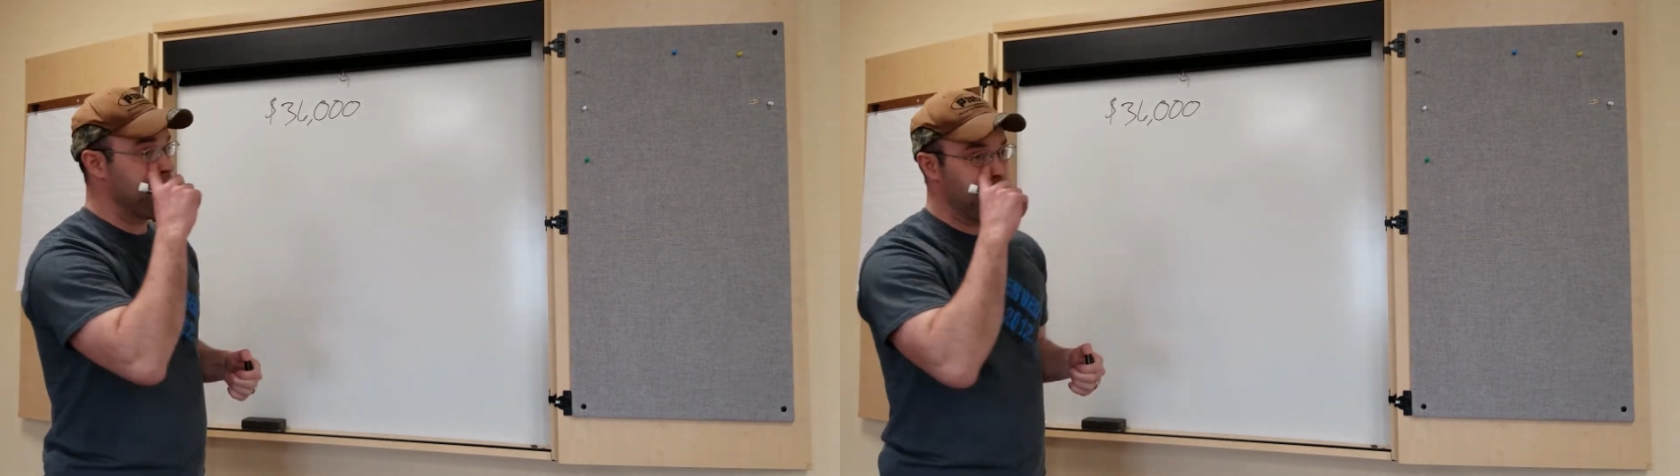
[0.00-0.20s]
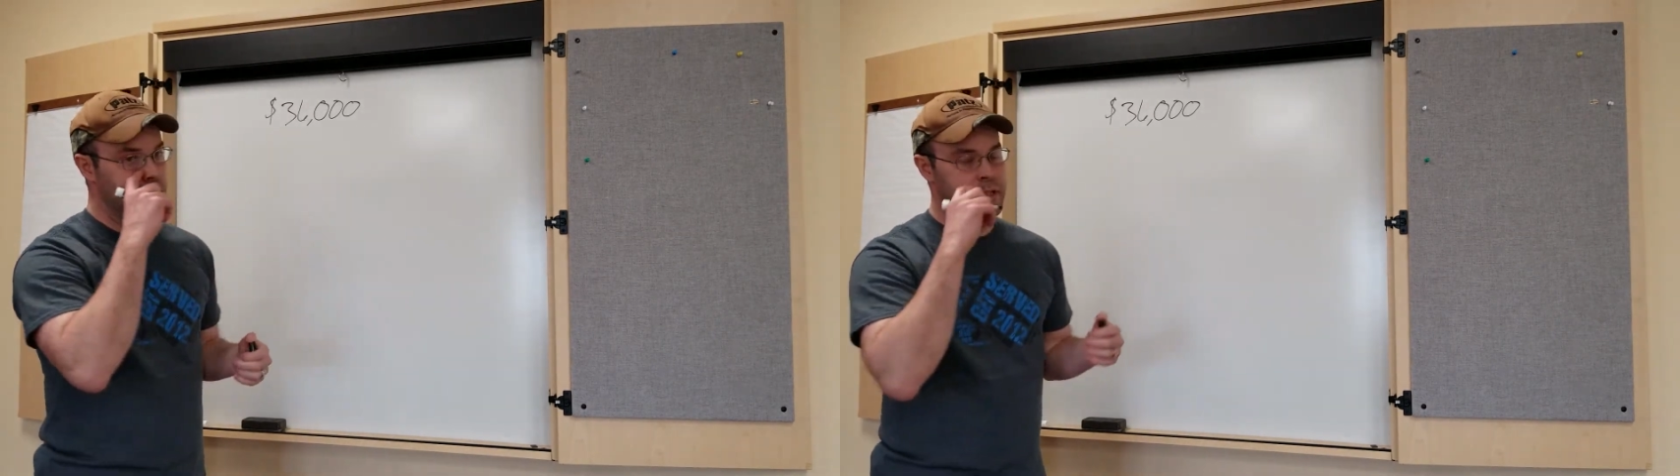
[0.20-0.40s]

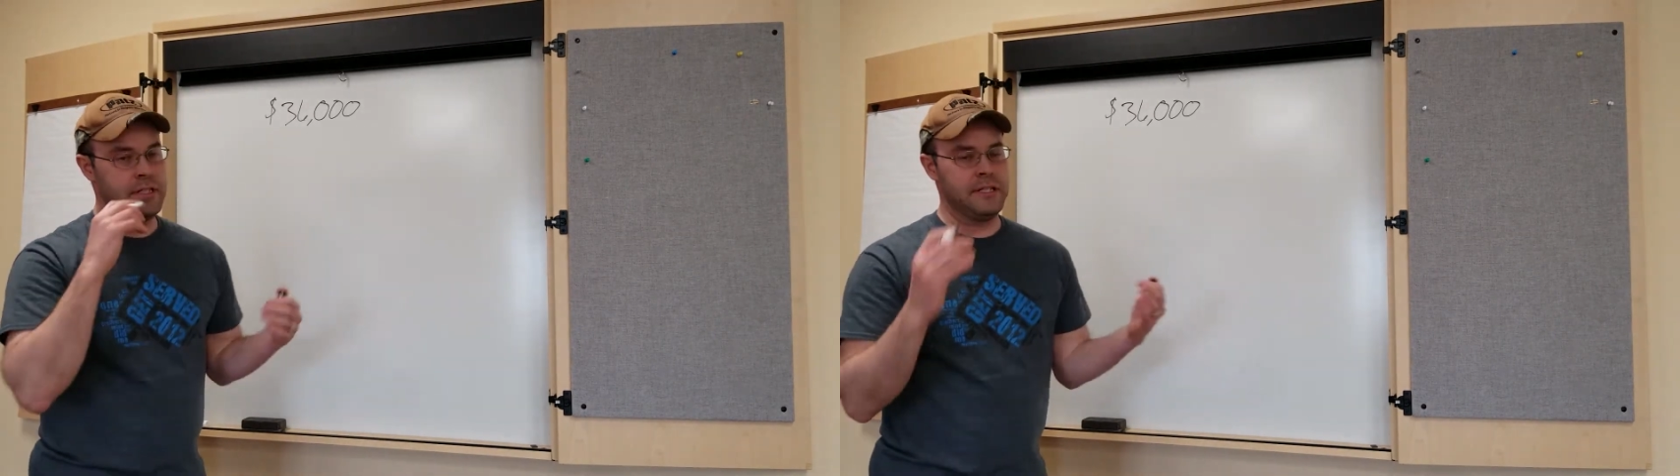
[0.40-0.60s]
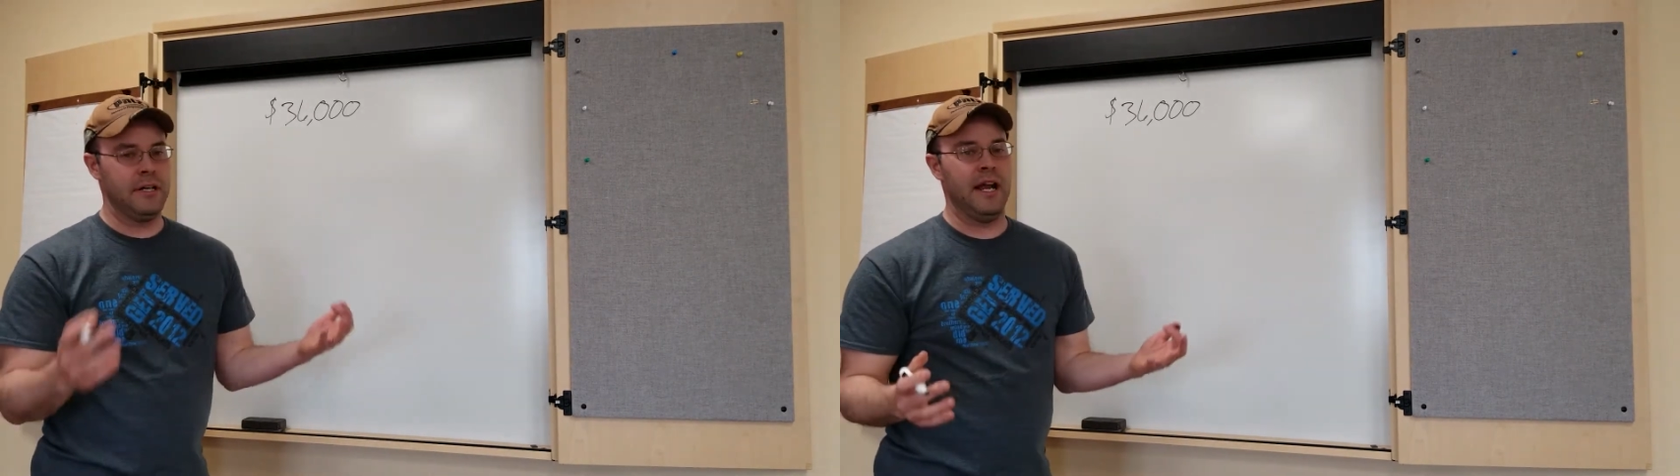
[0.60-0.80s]
where you get to
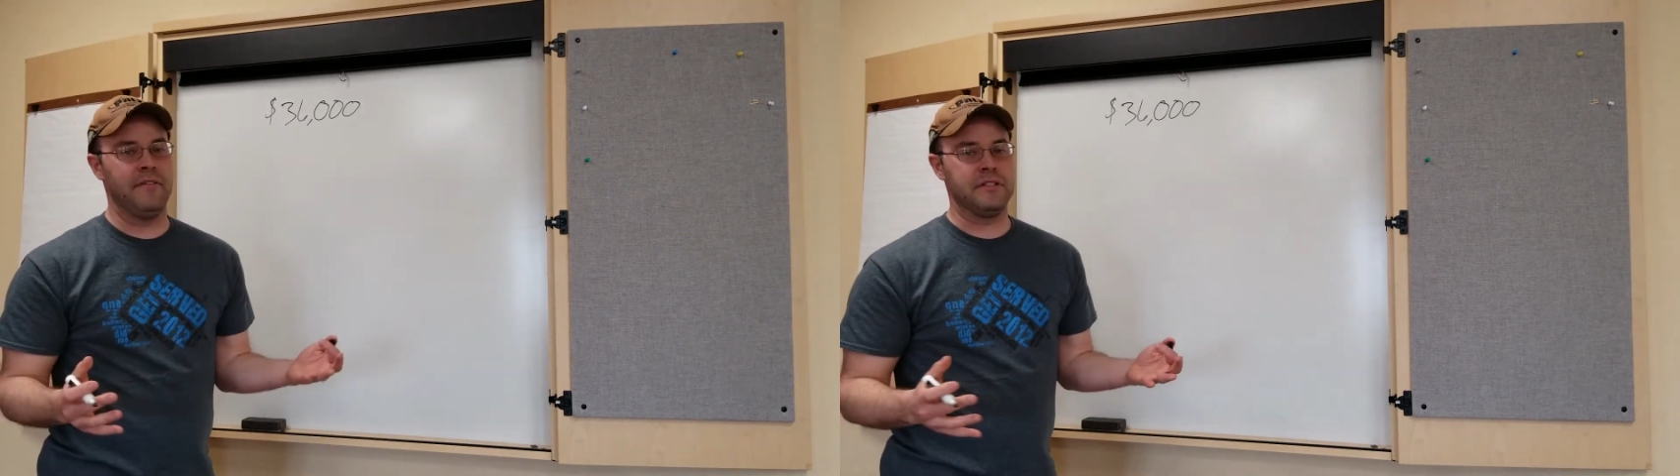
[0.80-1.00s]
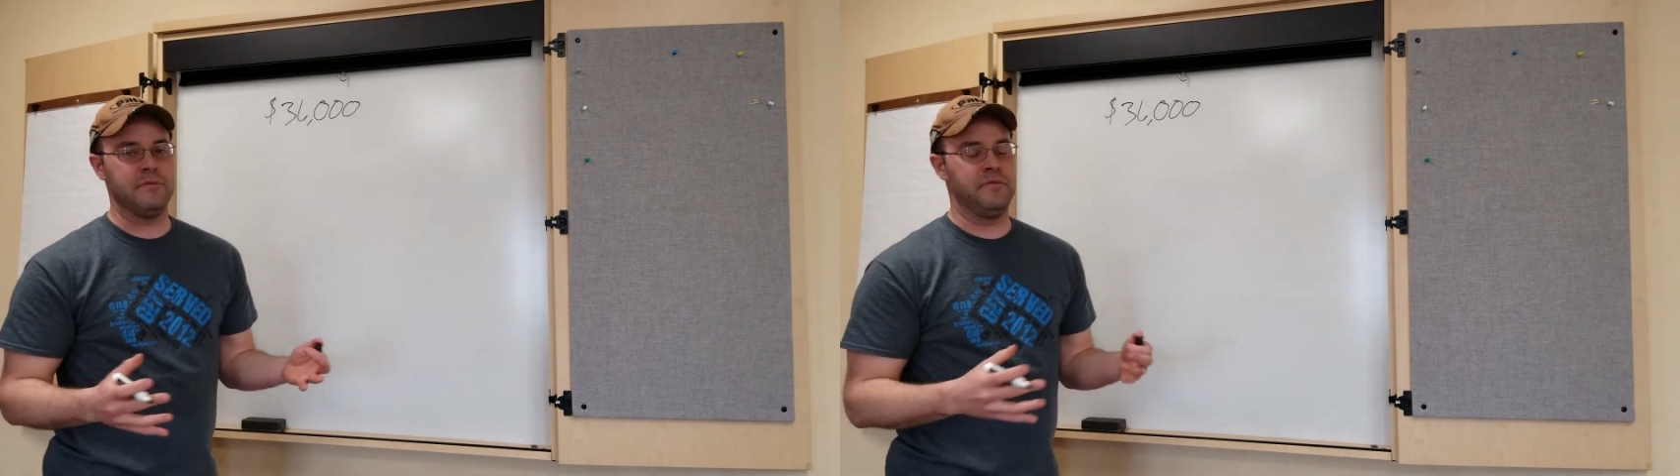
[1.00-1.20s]
start
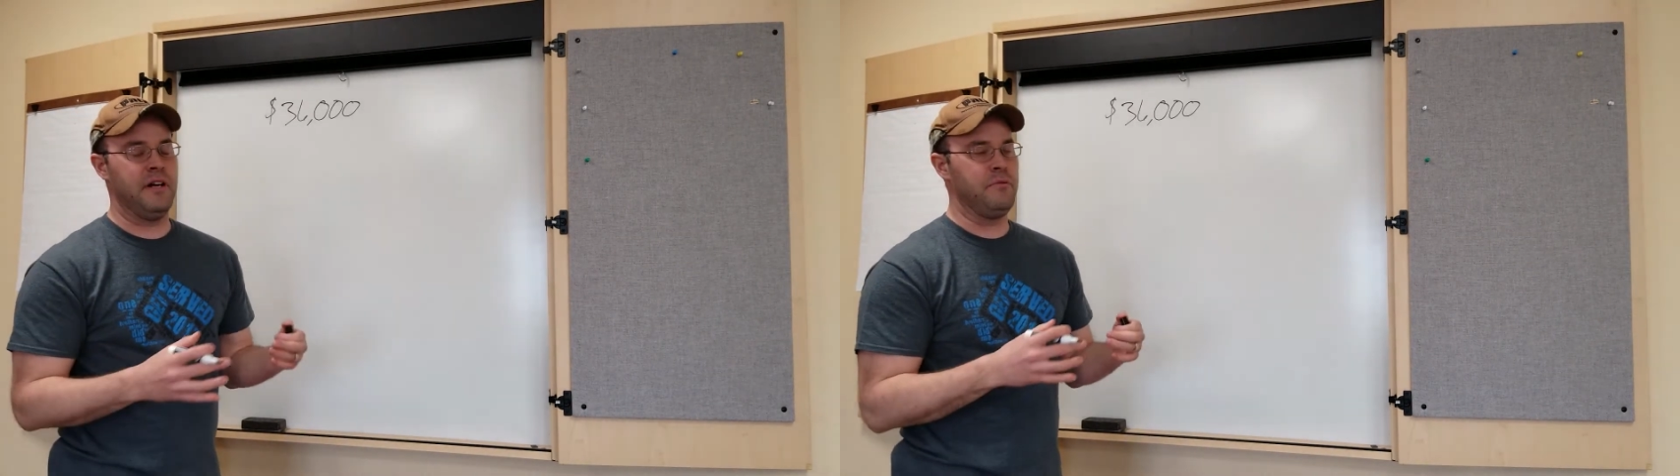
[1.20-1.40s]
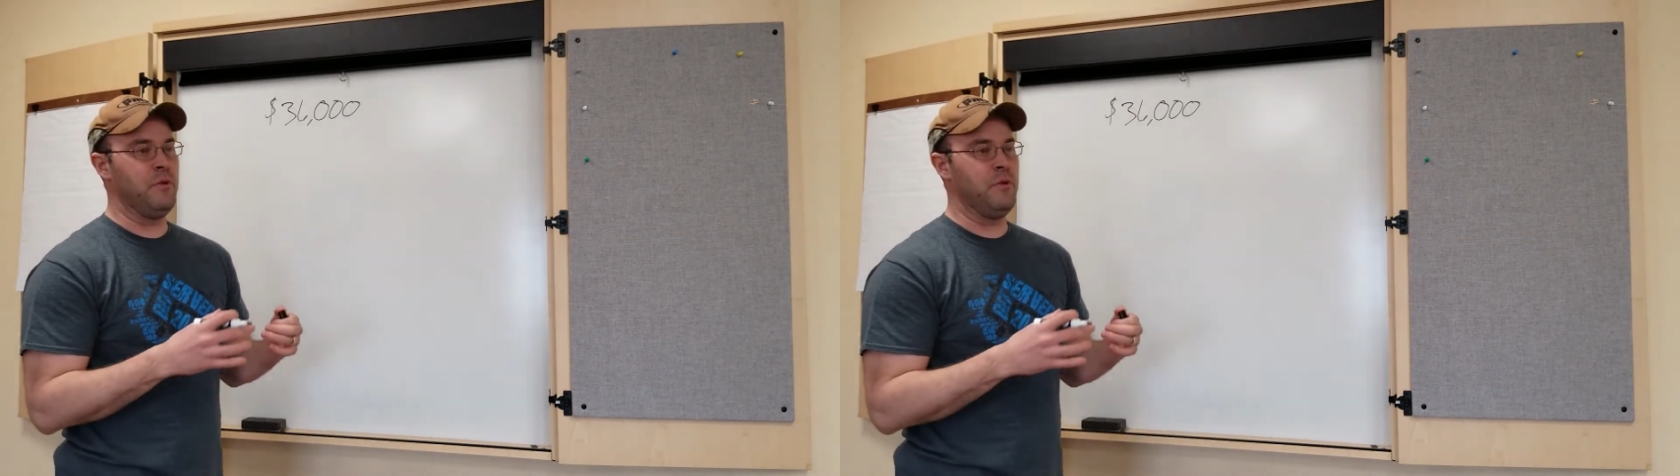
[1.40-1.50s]
having some fun.